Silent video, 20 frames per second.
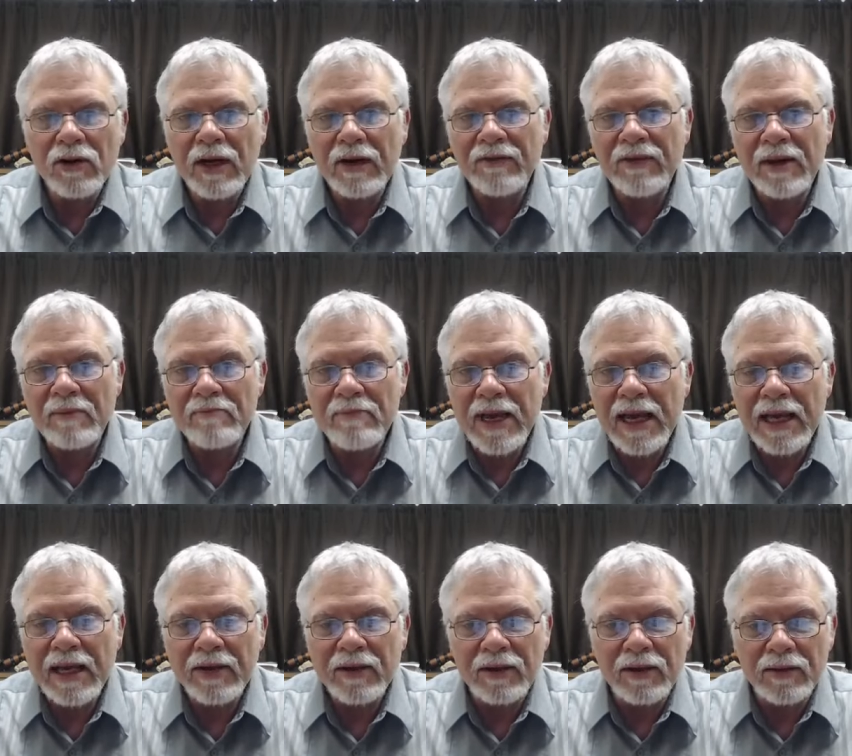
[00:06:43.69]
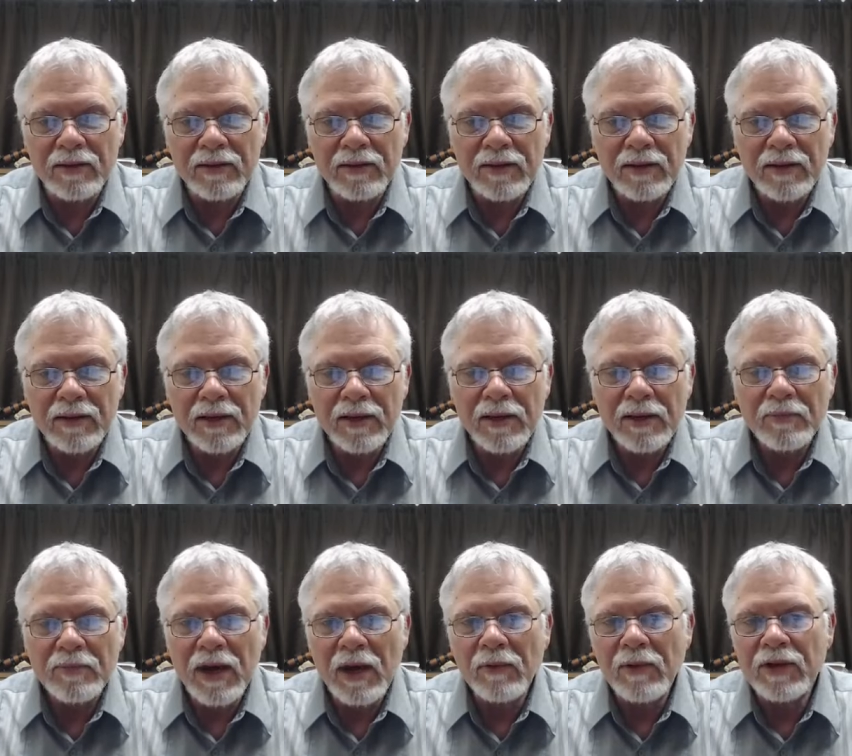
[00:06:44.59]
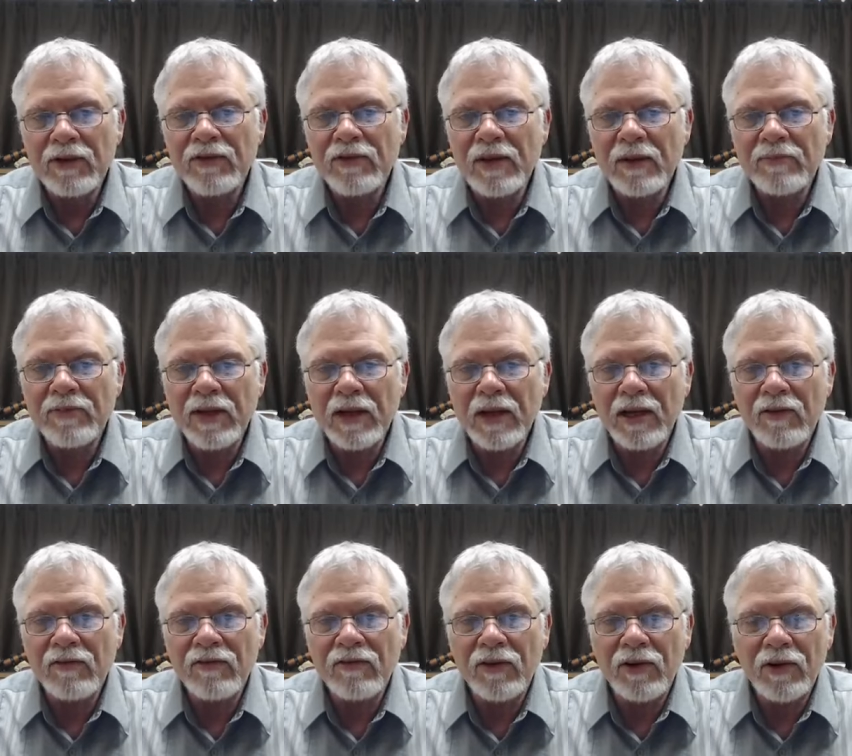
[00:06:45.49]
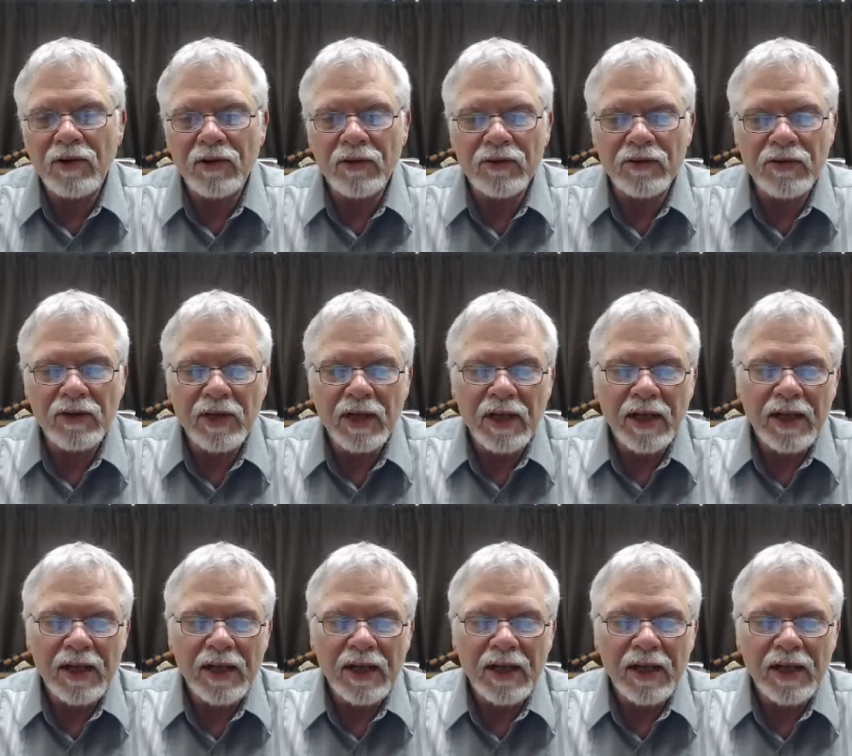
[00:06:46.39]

of the manner by which something unfolds,